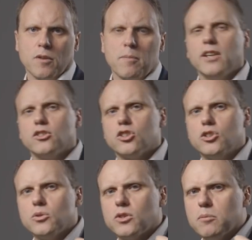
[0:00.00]
by
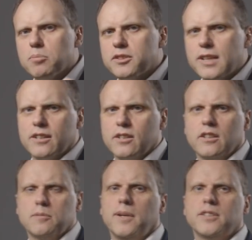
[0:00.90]
introducing
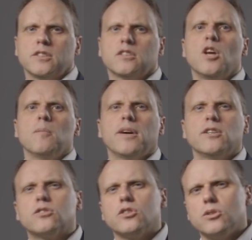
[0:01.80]
protectionist measures, by
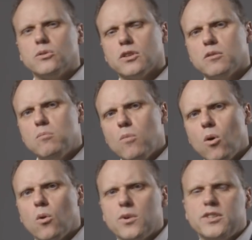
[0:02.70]
introducing
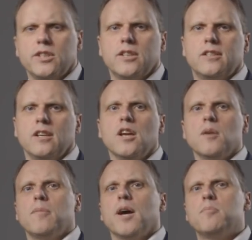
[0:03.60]
more rigidity,
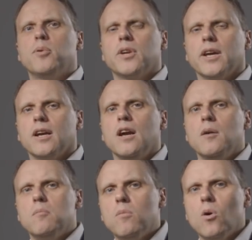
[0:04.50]
by putting
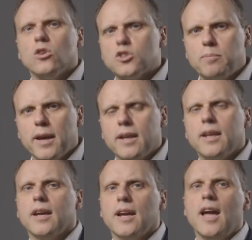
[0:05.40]
more
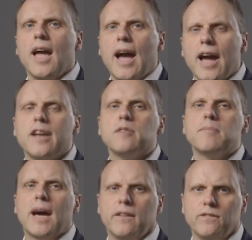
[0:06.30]
spending and
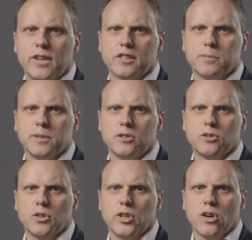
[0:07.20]
malinvestment
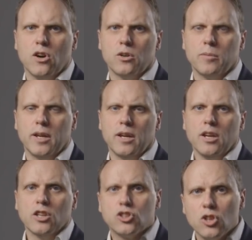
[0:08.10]
into the economy.
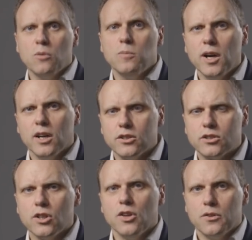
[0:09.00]
So
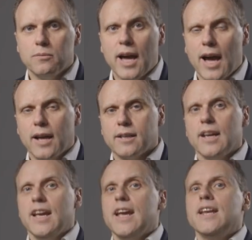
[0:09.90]
much that,
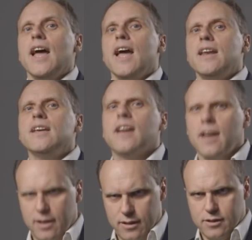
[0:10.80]
in any
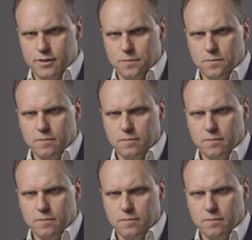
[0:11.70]
case,